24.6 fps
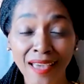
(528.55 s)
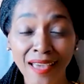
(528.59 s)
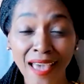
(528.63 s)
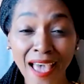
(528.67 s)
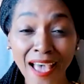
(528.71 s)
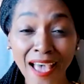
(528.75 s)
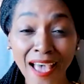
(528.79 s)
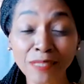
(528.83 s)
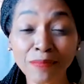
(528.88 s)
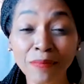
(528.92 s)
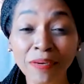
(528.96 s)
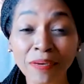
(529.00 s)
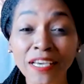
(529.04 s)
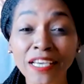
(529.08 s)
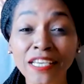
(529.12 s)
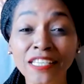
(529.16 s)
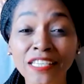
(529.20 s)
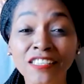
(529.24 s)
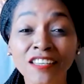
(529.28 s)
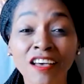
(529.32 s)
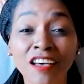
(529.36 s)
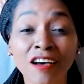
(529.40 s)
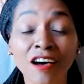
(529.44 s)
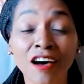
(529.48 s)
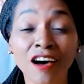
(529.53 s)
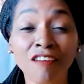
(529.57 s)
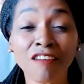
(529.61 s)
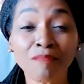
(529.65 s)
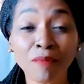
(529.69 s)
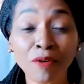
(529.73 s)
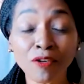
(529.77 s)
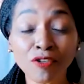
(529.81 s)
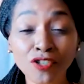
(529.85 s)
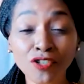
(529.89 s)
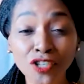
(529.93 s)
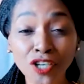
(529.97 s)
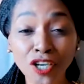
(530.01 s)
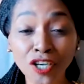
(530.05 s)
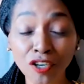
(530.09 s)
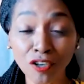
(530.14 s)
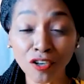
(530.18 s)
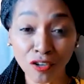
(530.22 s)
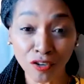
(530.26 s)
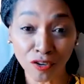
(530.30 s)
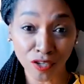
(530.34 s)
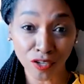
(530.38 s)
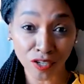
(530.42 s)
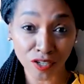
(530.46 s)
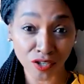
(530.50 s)
asthma is of
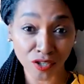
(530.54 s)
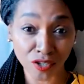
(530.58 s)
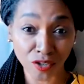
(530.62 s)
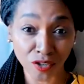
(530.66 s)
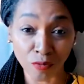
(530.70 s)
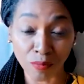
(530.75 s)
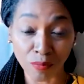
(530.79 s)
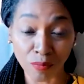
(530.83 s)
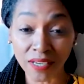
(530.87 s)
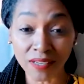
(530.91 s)
particular concern